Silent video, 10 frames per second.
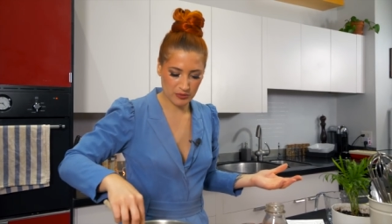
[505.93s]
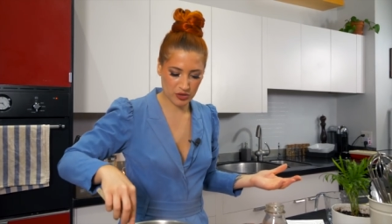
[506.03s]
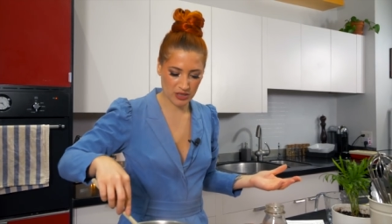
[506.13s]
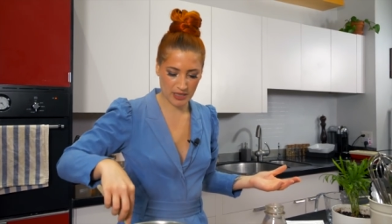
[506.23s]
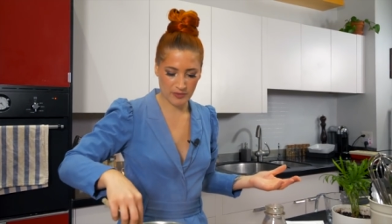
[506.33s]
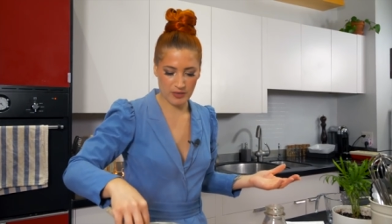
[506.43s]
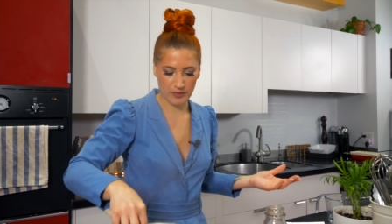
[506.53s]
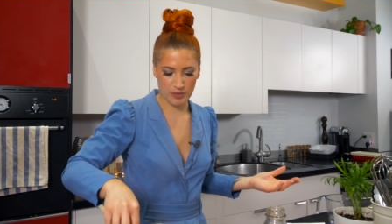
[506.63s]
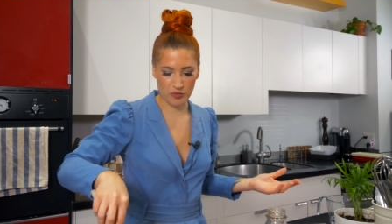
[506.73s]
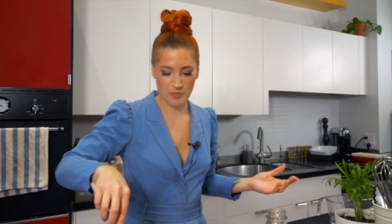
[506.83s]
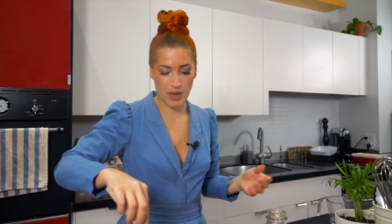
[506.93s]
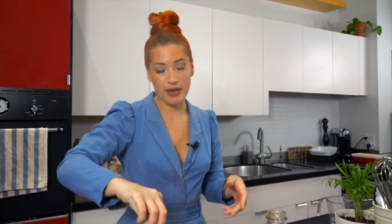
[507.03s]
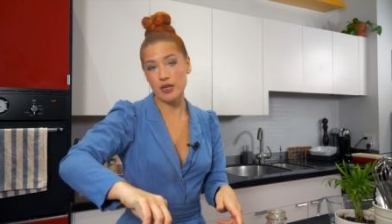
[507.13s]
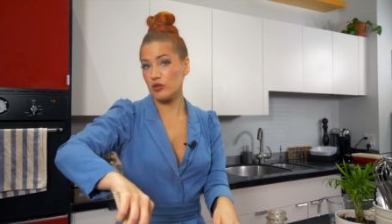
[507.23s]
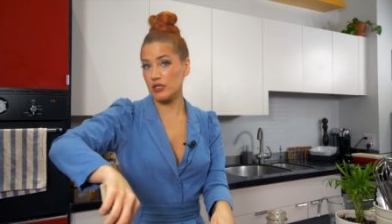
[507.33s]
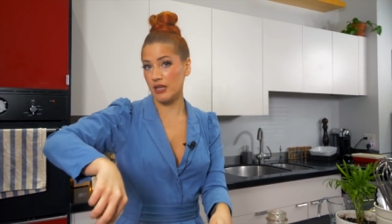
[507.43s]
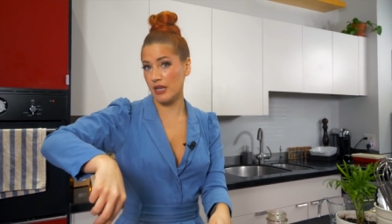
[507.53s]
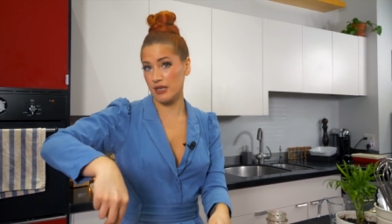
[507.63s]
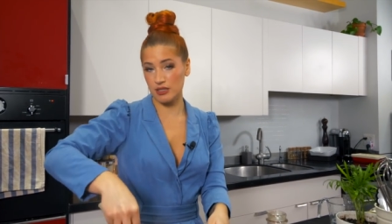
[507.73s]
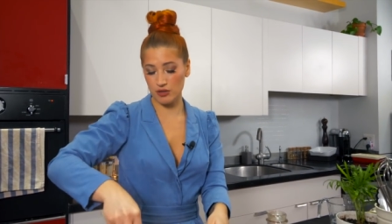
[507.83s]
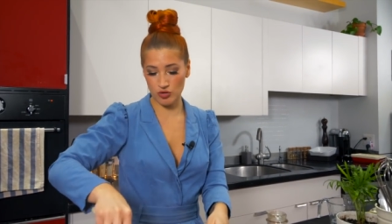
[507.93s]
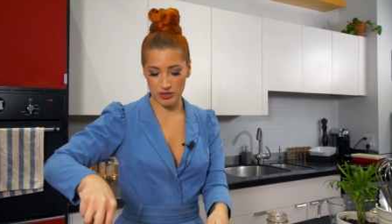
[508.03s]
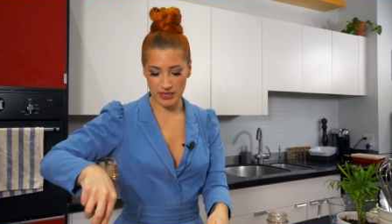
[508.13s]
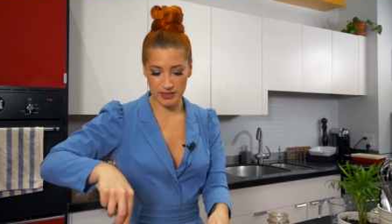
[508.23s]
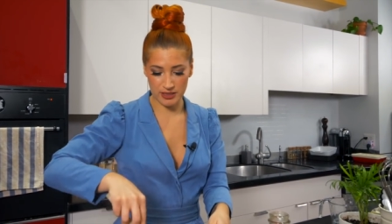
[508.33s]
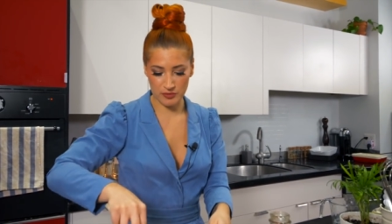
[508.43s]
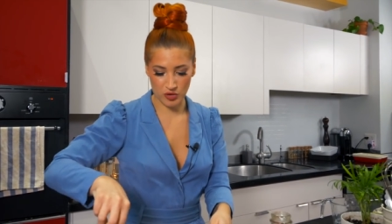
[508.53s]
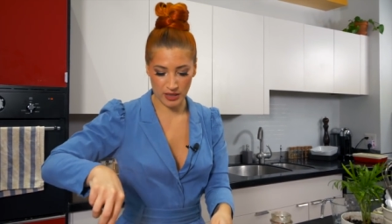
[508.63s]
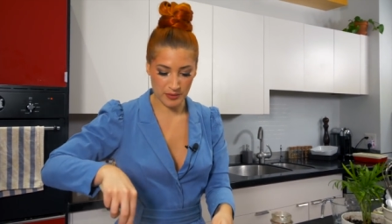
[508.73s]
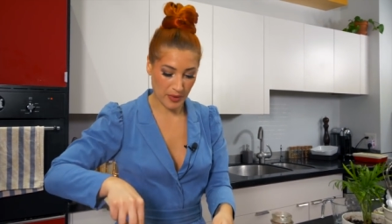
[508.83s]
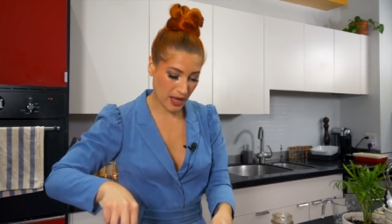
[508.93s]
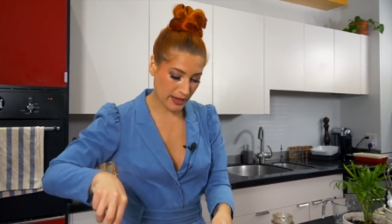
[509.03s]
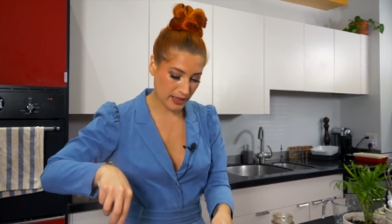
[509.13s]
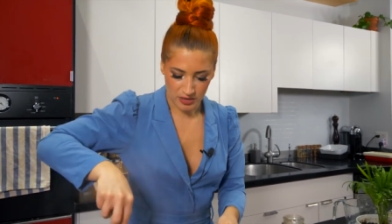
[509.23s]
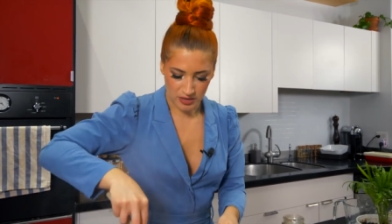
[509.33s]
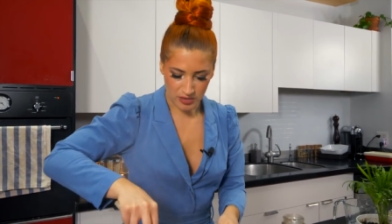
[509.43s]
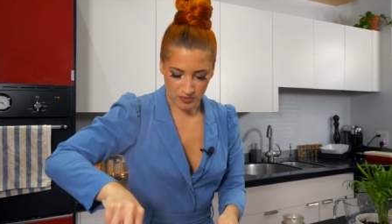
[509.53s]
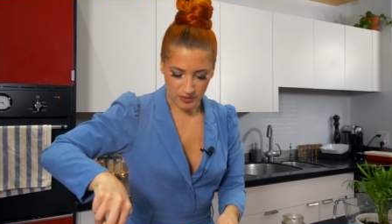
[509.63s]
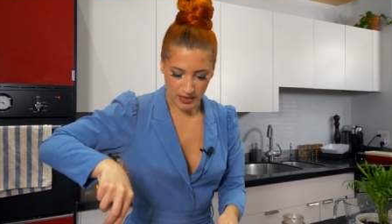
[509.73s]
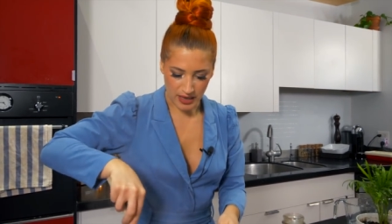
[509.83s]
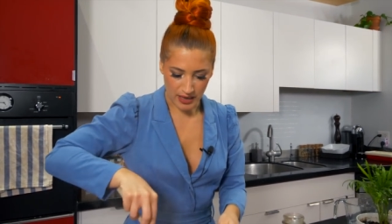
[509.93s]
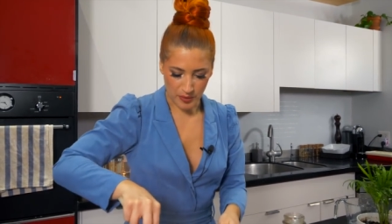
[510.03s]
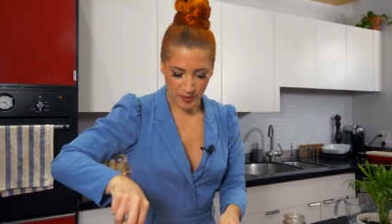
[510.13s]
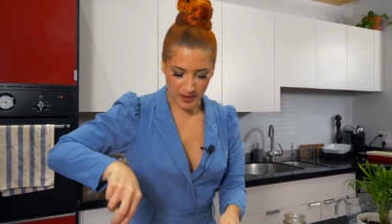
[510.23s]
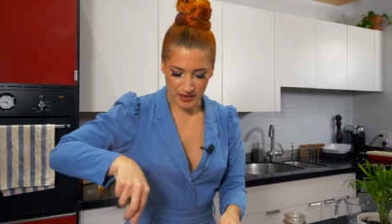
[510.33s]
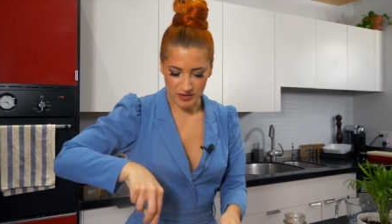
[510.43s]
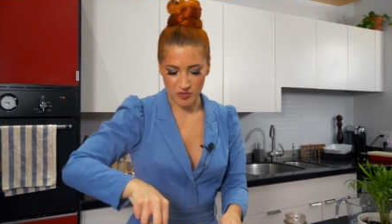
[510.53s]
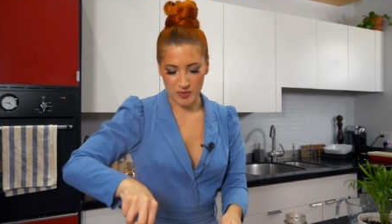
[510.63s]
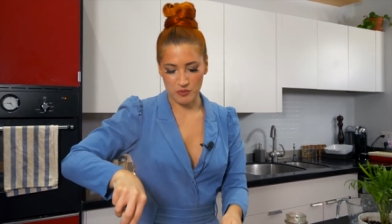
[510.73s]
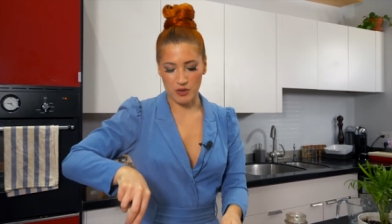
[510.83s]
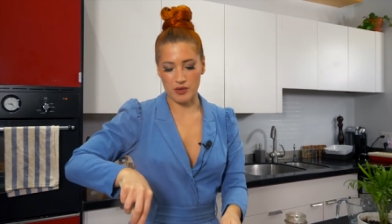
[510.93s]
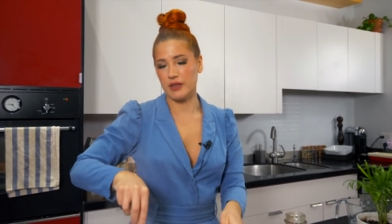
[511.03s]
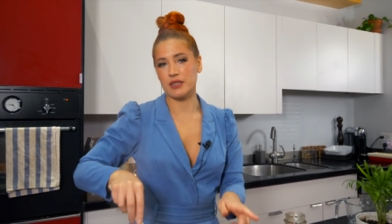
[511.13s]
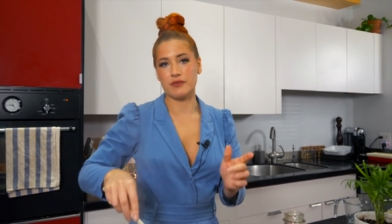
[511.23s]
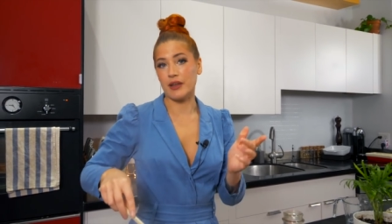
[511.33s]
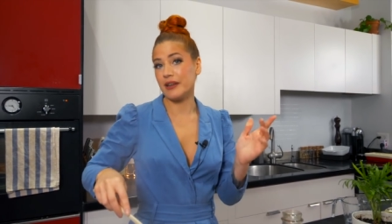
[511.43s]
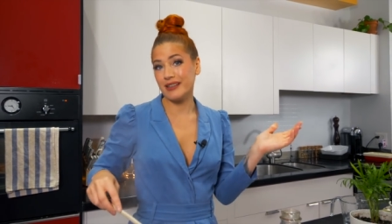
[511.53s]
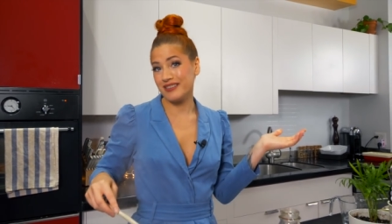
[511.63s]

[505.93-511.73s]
I'm just kind of giving you my notes in case your taste is more like mine. So yeah, I probably added too much water, but that's fine.